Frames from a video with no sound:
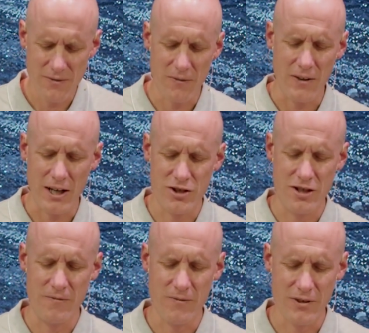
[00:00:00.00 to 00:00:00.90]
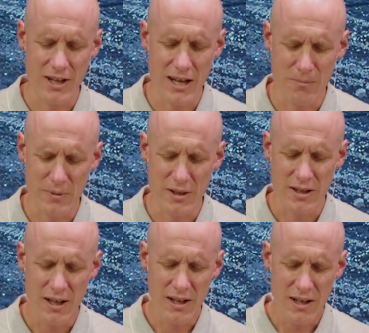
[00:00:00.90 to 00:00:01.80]
affection for them, but,
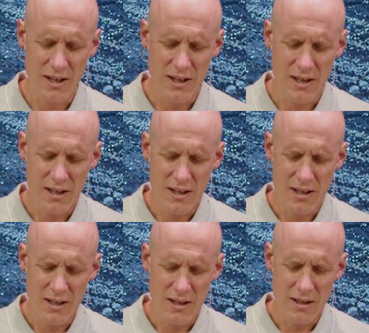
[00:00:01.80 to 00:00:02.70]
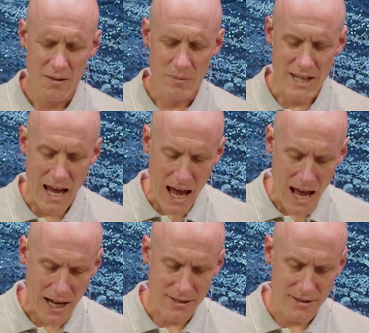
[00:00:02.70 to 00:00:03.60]
but to
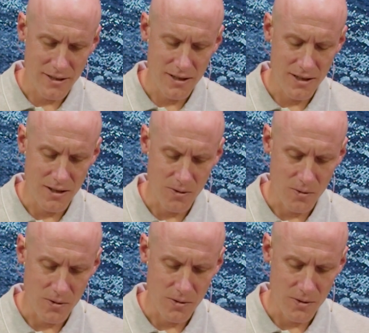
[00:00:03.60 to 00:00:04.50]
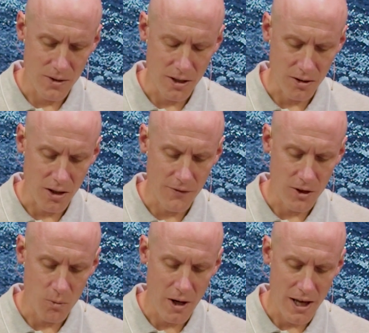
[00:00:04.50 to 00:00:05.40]
act in a, in a
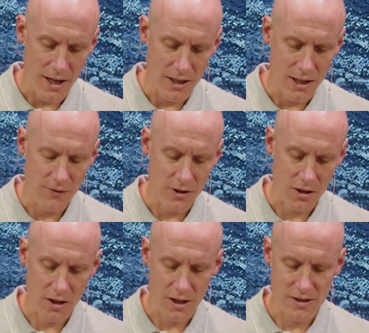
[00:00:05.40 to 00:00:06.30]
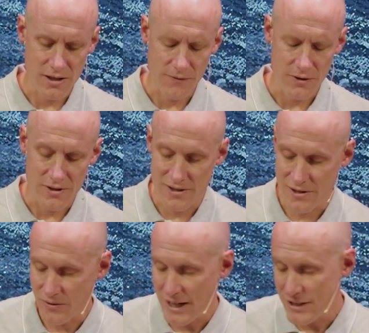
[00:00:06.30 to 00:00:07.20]
loving way, even across differences.
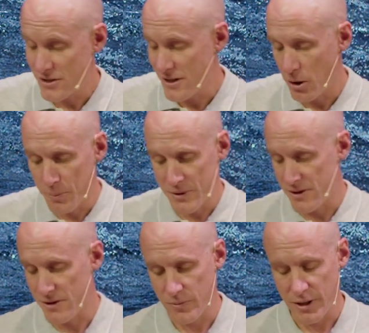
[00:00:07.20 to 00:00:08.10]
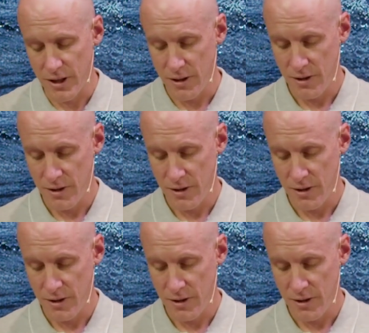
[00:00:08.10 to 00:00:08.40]
So, God, just help us this week.